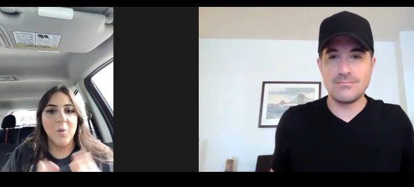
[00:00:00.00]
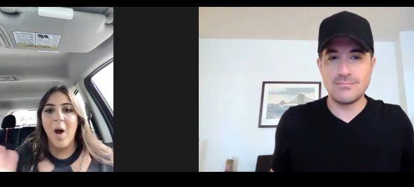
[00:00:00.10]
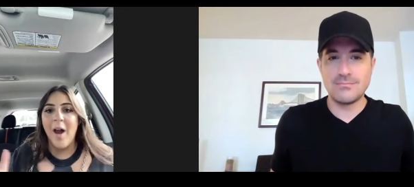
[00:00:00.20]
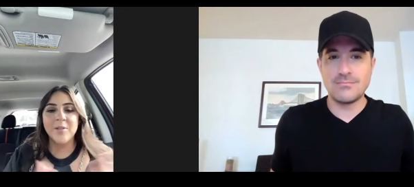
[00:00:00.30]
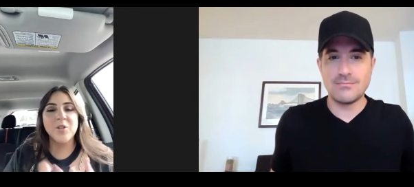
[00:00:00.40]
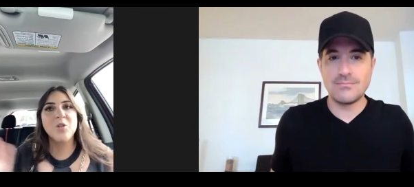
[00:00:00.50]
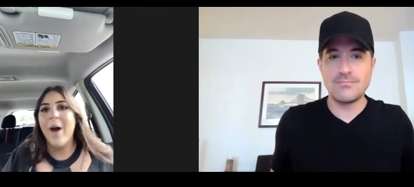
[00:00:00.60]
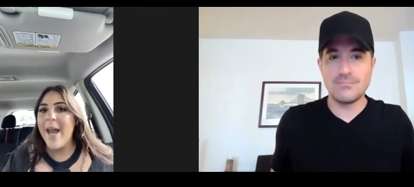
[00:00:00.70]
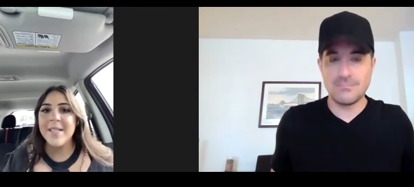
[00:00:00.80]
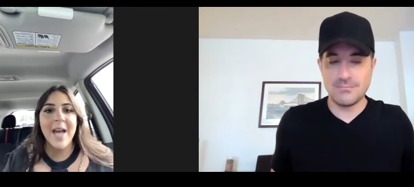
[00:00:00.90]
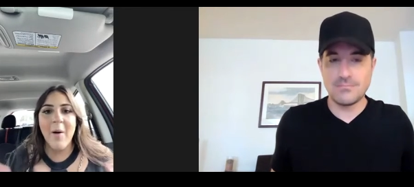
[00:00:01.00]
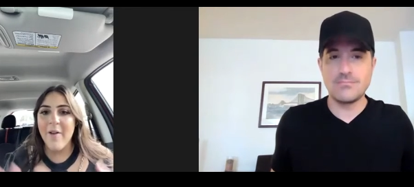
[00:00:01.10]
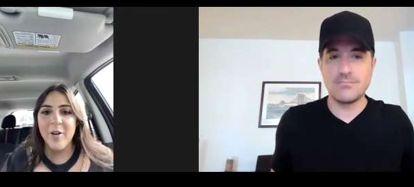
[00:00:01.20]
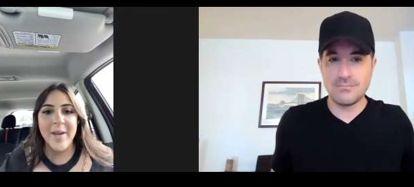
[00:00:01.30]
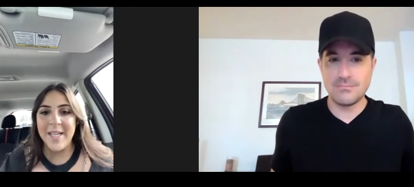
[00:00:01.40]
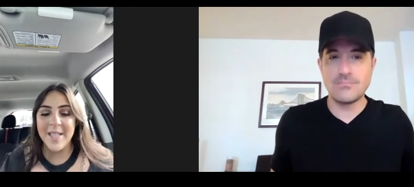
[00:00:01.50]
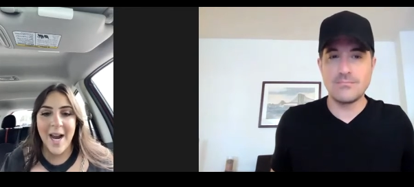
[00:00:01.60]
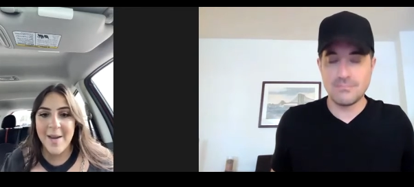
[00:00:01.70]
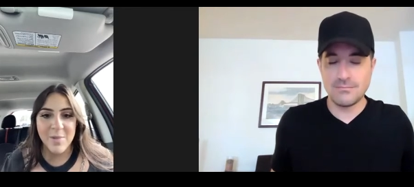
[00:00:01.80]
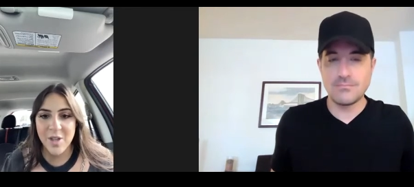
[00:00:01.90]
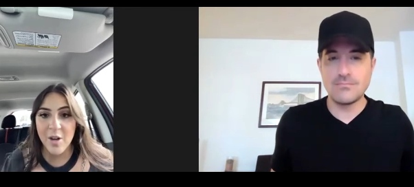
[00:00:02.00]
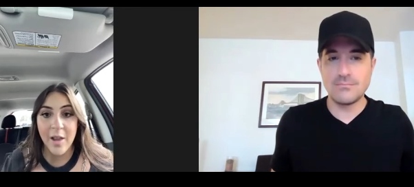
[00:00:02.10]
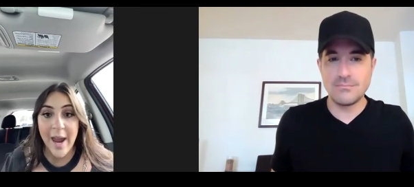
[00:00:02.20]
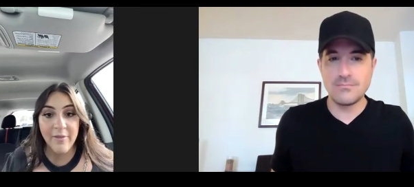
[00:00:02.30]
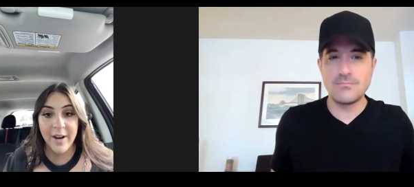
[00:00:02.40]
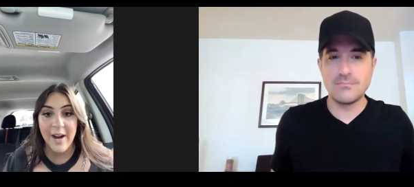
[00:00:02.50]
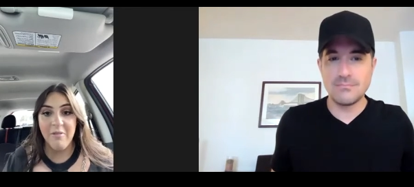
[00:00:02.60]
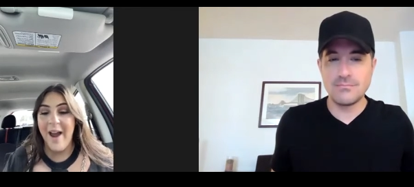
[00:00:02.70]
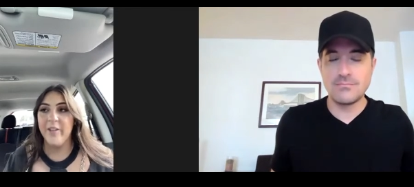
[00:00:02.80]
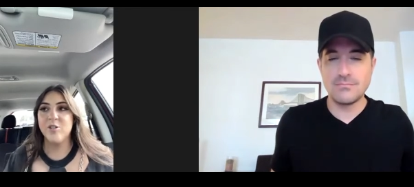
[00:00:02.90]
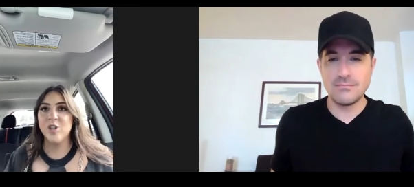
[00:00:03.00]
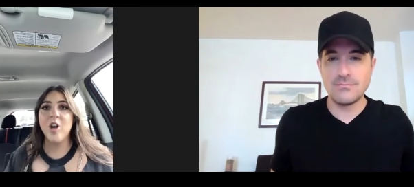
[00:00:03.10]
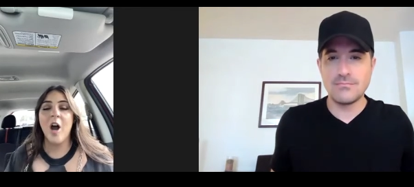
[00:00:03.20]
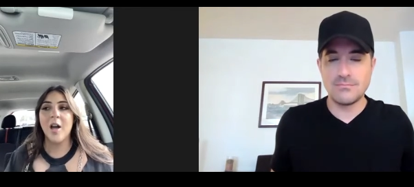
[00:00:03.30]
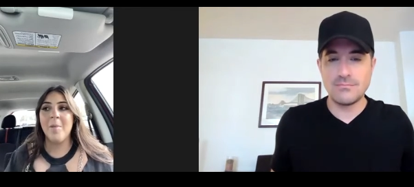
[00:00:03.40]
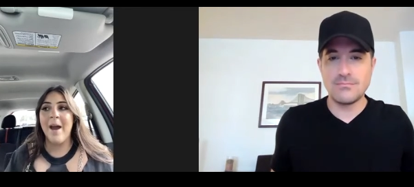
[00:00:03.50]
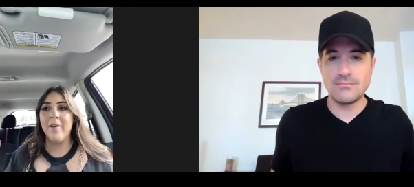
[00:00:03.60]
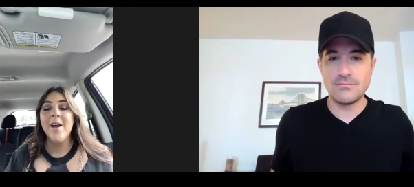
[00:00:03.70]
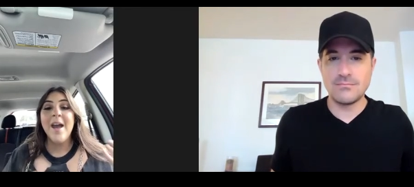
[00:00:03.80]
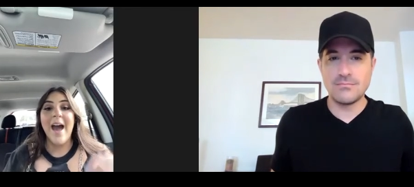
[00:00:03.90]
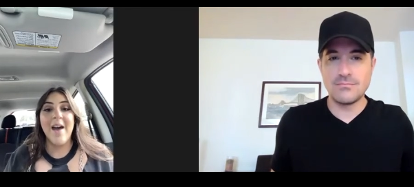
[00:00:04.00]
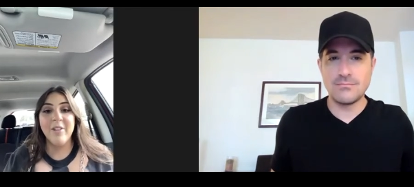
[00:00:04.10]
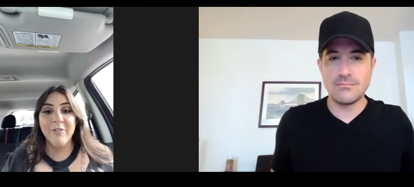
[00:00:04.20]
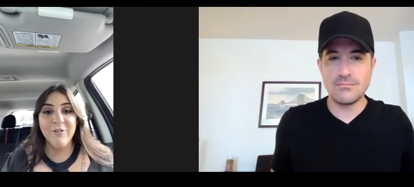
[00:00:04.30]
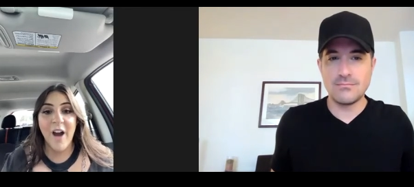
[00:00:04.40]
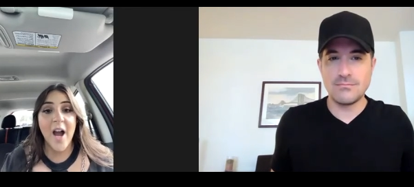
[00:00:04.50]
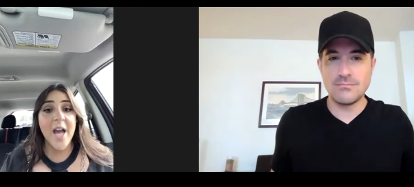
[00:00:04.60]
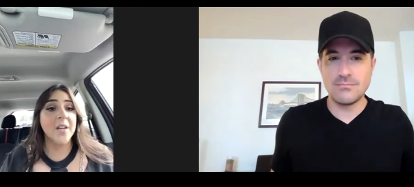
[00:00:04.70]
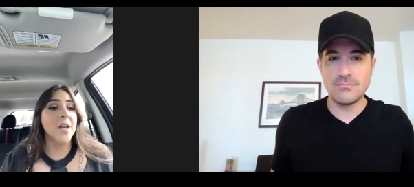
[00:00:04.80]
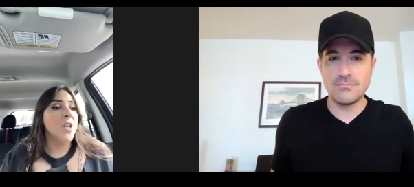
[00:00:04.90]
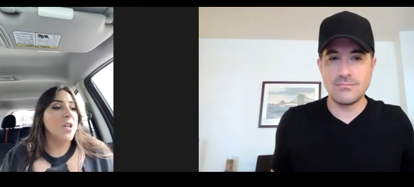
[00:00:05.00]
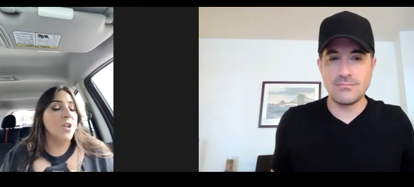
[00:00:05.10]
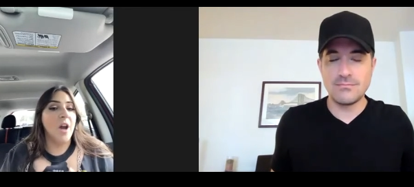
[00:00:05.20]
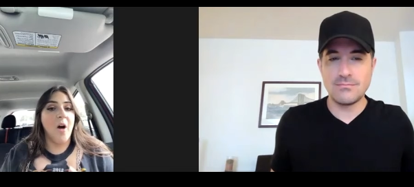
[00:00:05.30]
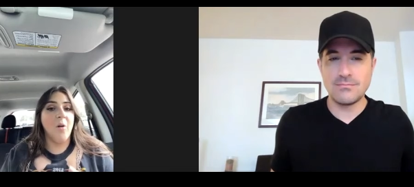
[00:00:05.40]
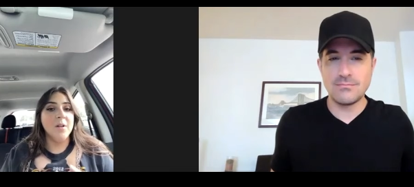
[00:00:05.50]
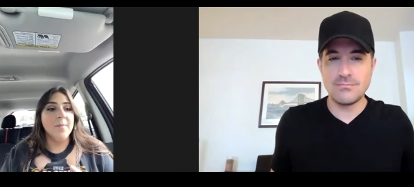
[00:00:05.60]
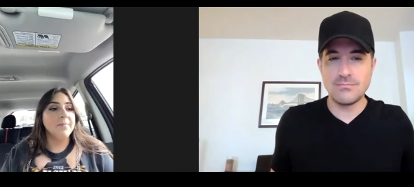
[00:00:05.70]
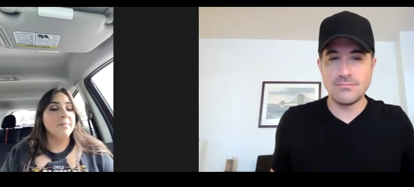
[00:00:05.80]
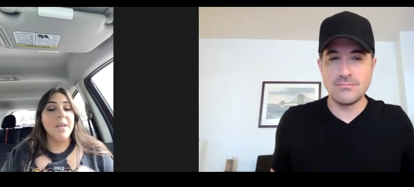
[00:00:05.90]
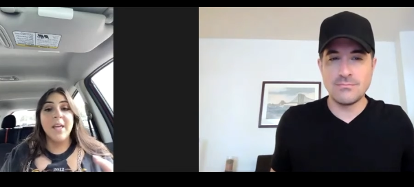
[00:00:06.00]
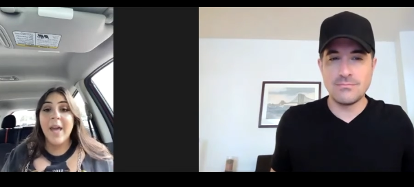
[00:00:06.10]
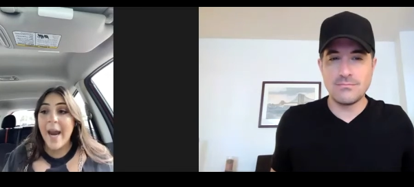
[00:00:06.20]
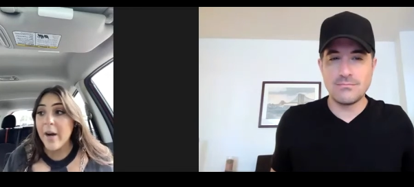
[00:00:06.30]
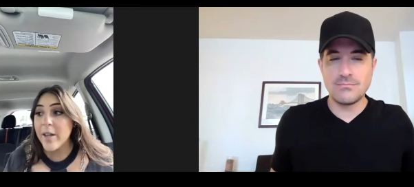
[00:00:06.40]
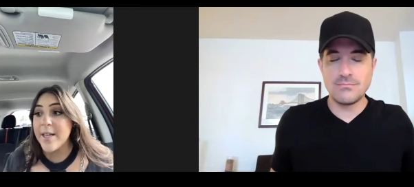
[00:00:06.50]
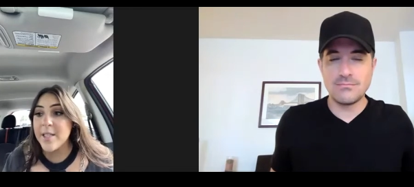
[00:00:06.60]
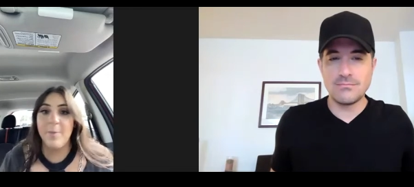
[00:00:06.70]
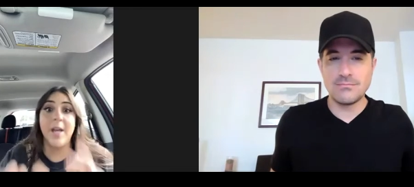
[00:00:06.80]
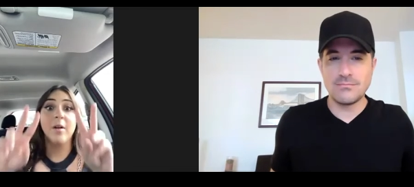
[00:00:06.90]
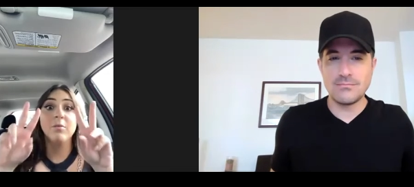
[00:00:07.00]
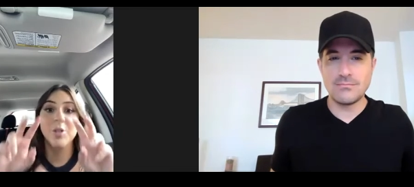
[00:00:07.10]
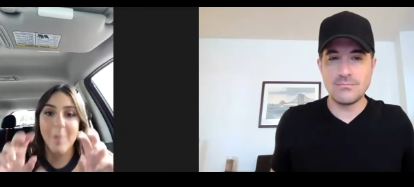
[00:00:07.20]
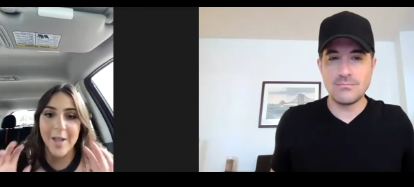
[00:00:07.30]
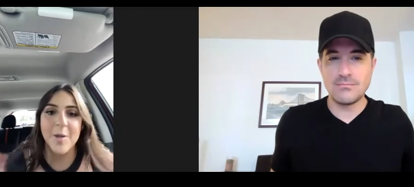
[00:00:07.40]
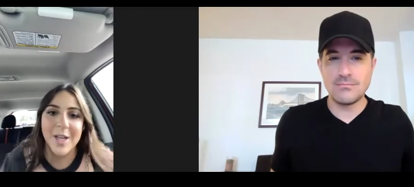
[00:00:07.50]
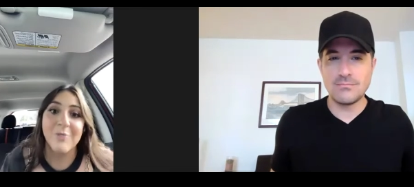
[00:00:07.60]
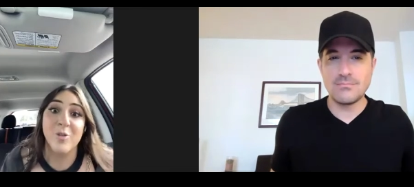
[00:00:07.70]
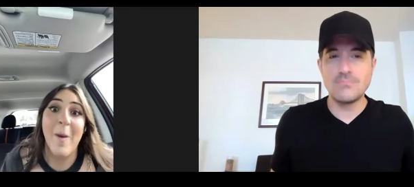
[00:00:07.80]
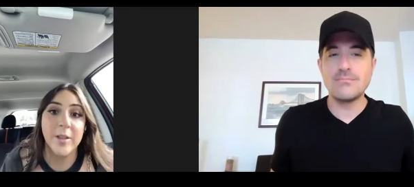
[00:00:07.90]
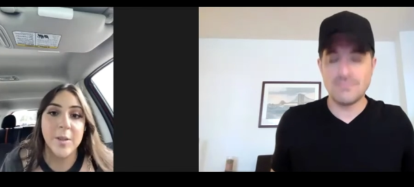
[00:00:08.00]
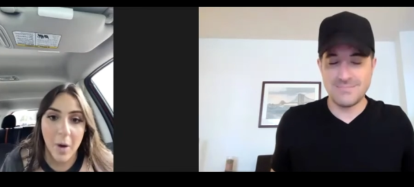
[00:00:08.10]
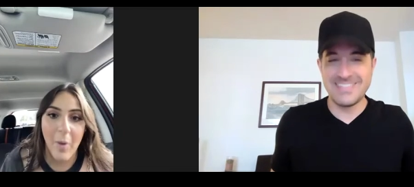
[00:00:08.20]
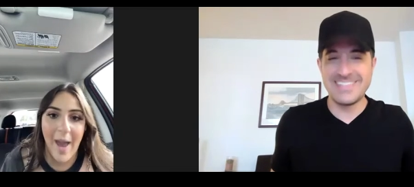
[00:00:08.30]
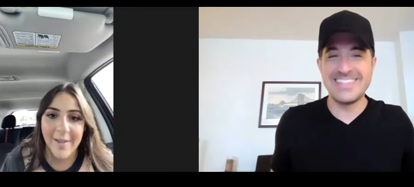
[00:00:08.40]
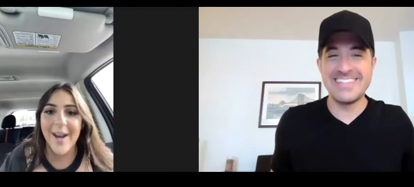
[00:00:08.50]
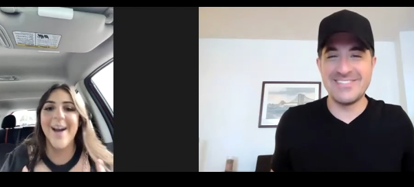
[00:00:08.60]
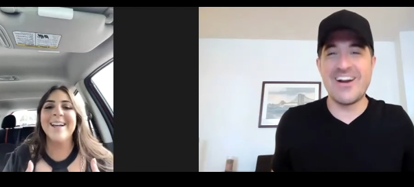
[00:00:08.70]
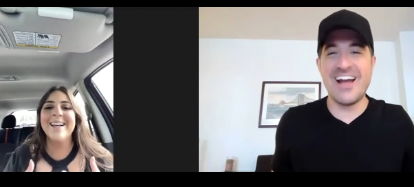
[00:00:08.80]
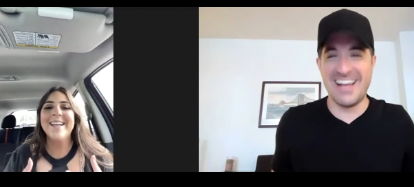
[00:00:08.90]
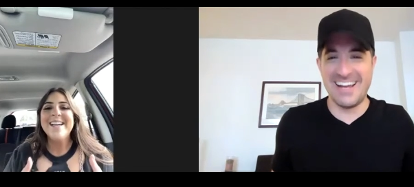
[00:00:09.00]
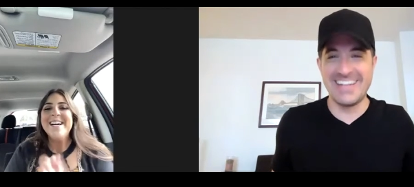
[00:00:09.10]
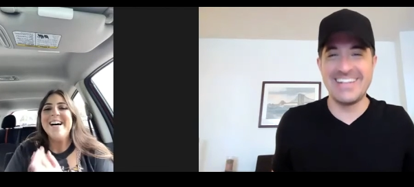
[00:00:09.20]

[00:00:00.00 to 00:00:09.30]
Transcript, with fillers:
Speaker 1: once twice however many times in their life and i'd rather just talk about having fun you know being careless but in a response in a responsible way right.